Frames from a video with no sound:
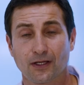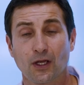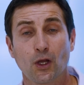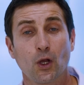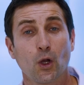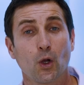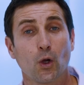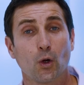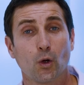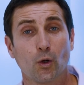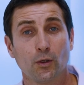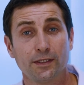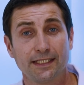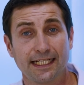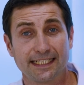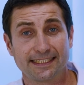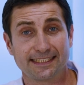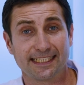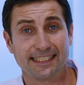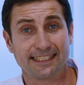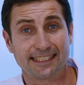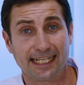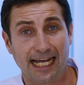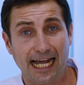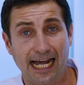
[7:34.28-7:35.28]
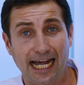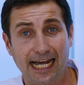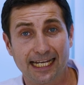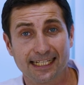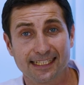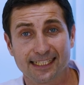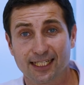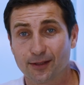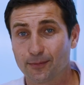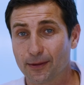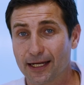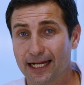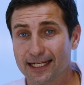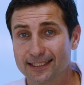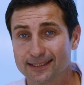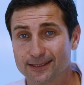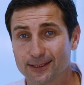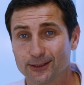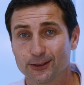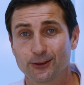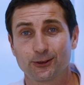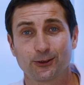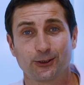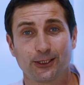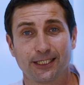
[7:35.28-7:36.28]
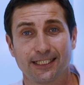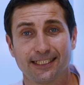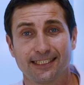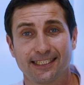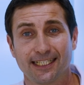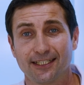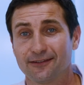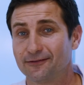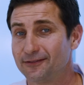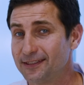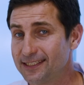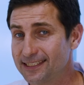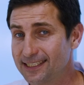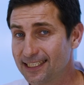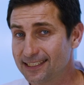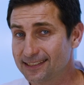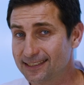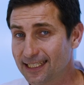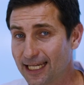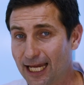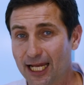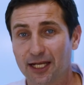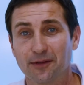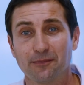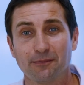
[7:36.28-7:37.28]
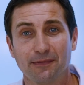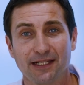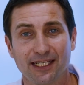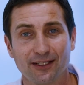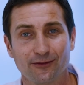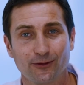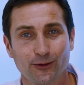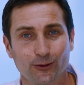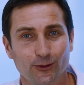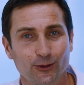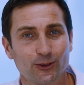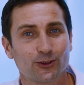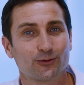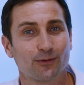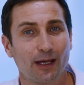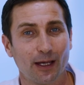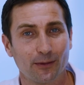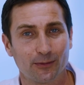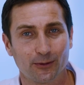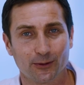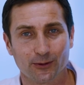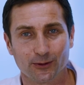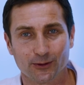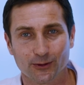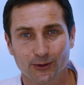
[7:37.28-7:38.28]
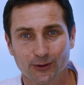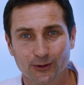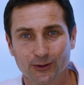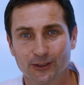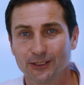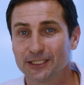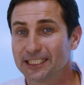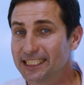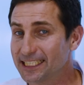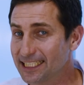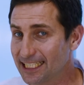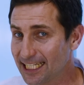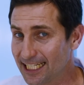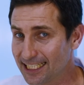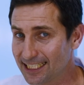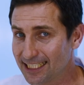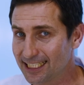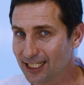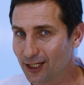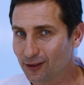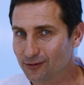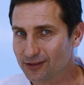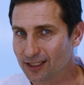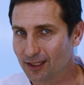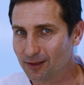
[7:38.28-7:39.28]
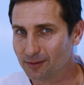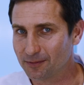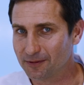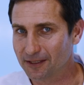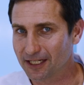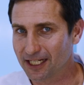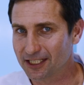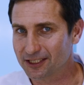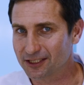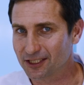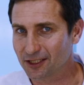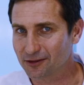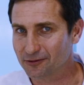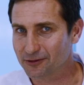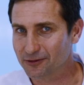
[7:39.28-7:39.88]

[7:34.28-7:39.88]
And the VistaScan Mini View two point oh unit, located in the center of the practice, goes into ready for image